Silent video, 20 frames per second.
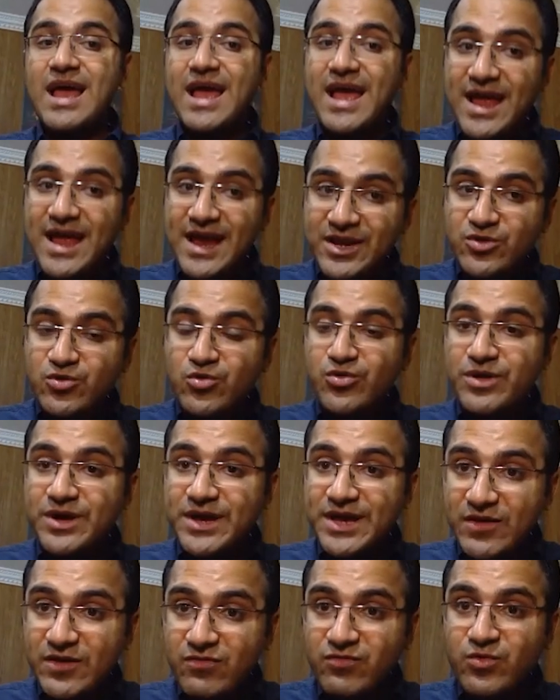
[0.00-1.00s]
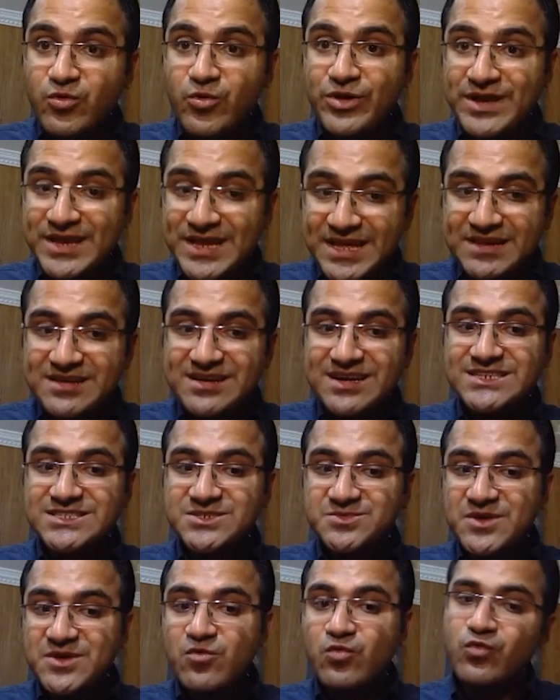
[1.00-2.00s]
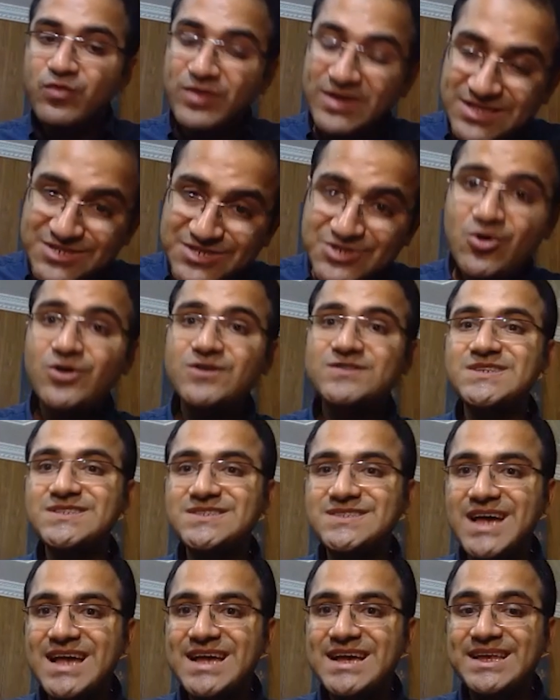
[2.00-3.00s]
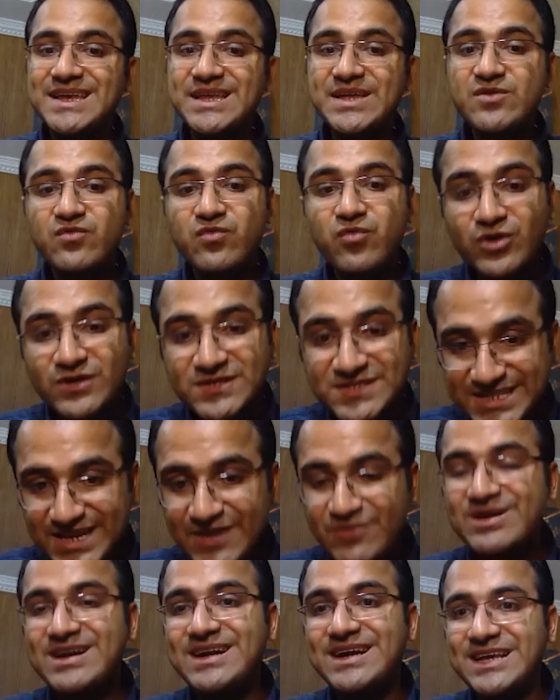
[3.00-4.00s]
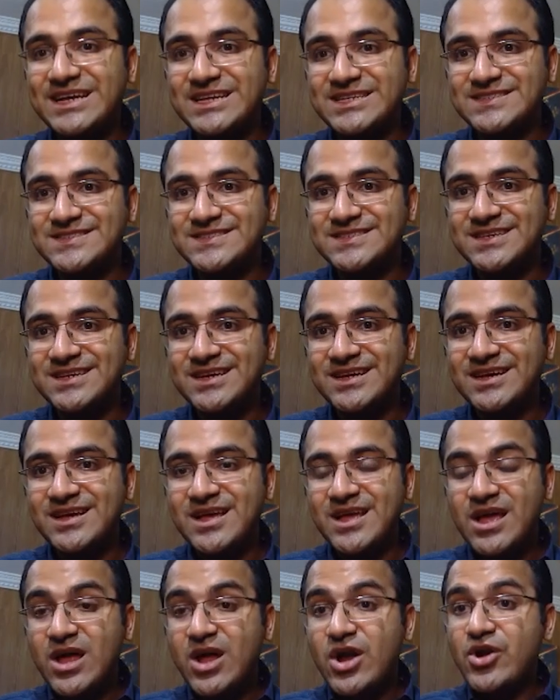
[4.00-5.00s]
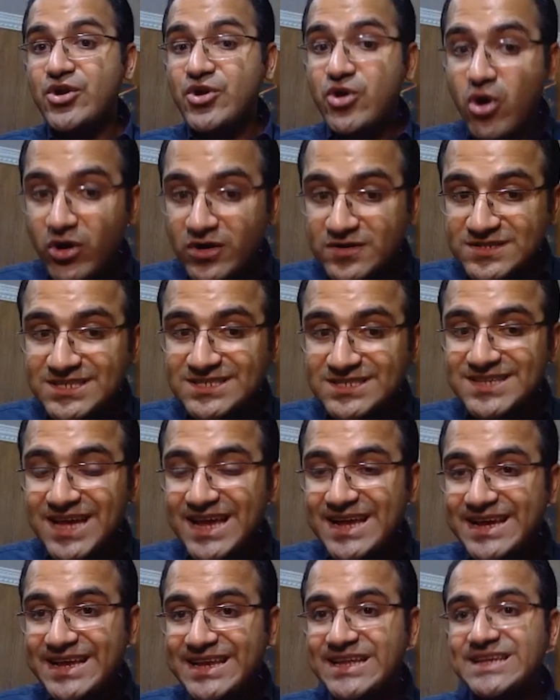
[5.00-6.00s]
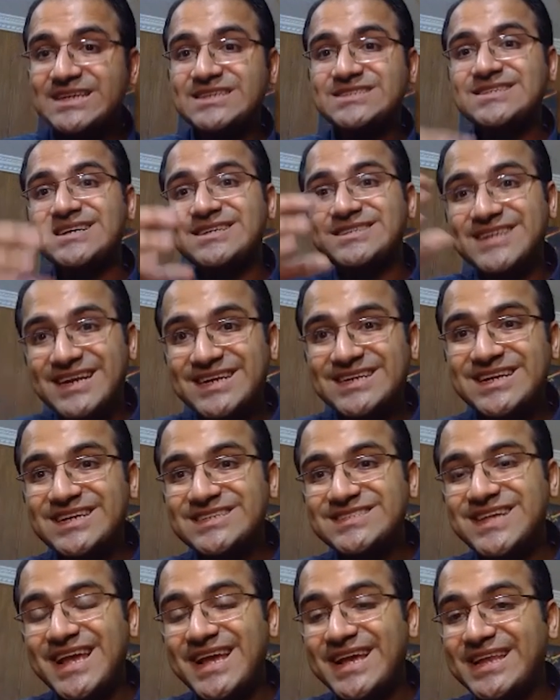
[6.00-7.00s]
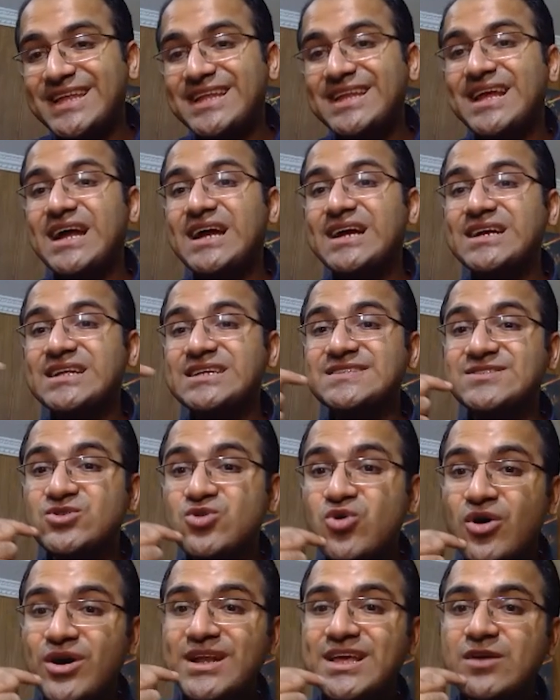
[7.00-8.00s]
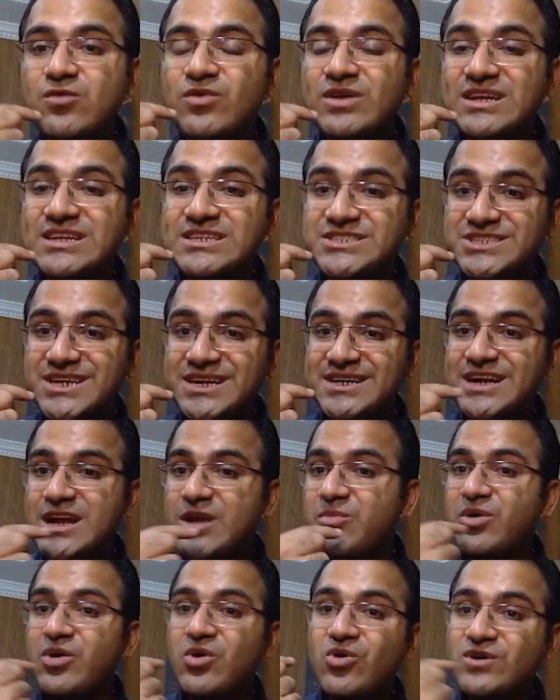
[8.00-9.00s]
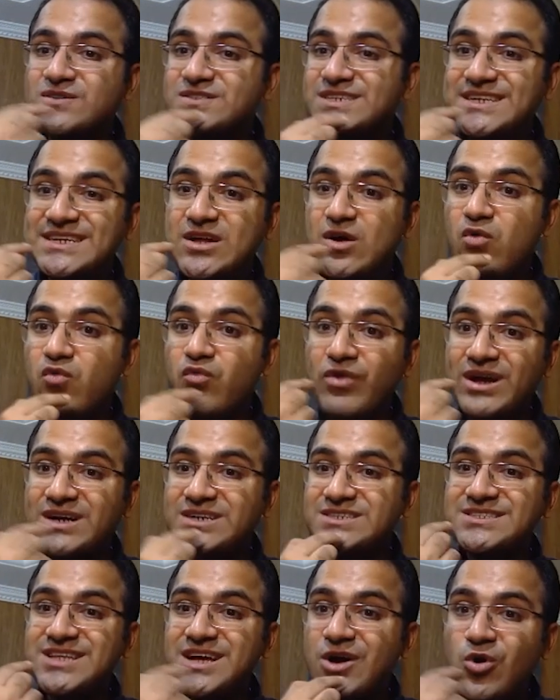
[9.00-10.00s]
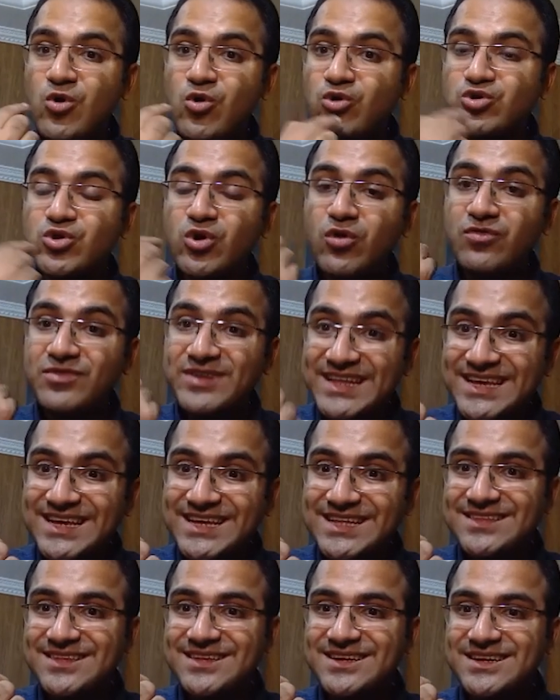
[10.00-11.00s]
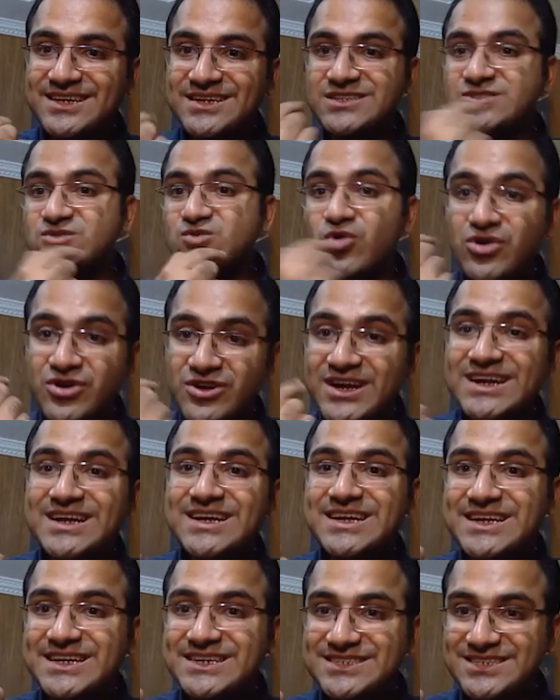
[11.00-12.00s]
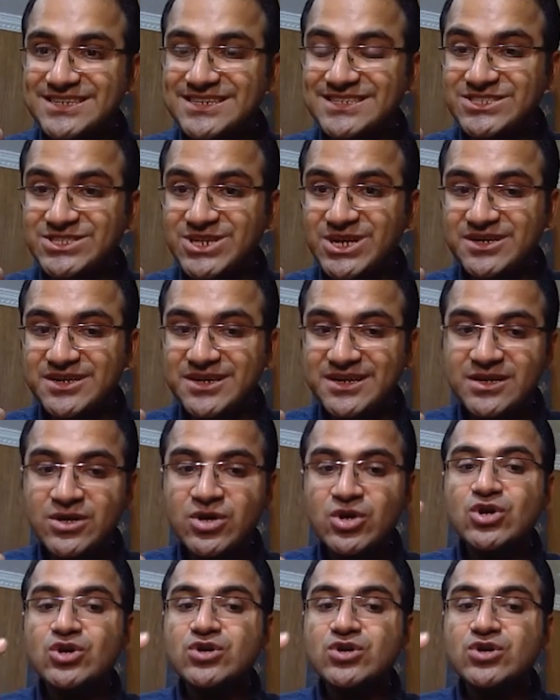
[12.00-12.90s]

And you give quinine regimen with doxycycline for 7 days. Doxycycline is a tetracycline and is not given in children because it affects the growth of teeth. It is contraindicated in children.